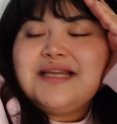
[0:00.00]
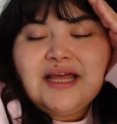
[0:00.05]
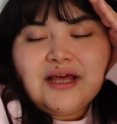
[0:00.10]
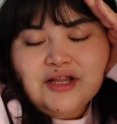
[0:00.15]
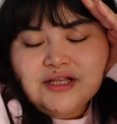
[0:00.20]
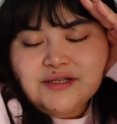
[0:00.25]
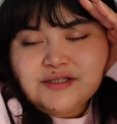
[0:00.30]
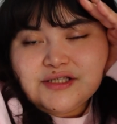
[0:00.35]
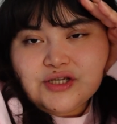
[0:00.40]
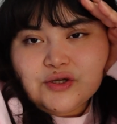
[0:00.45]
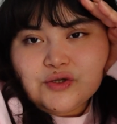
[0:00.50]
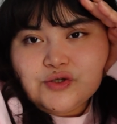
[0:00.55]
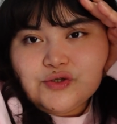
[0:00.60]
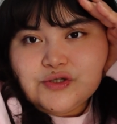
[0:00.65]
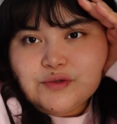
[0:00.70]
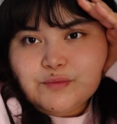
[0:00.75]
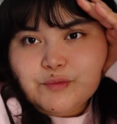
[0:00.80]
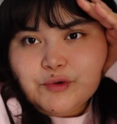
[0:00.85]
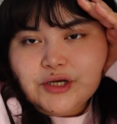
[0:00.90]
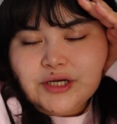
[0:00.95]
now let's go do
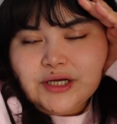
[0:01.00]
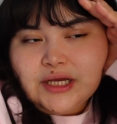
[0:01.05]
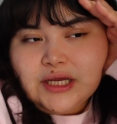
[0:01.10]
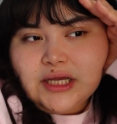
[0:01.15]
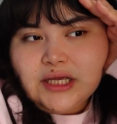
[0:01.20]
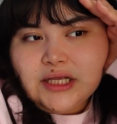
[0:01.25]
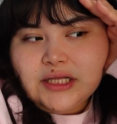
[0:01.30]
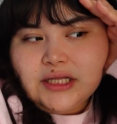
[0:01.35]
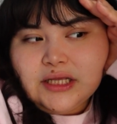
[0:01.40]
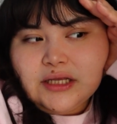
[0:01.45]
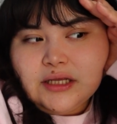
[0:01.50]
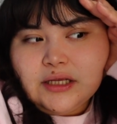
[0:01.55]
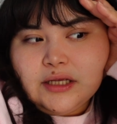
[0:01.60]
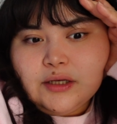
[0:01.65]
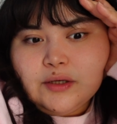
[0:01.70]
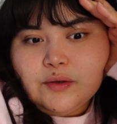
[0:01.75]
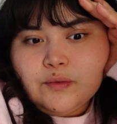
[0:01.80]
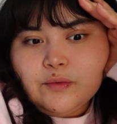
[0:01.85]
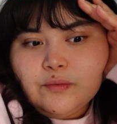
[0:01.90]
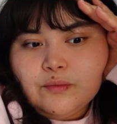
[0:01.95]
some work and
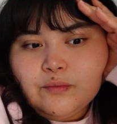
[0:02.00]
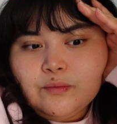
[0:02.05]
then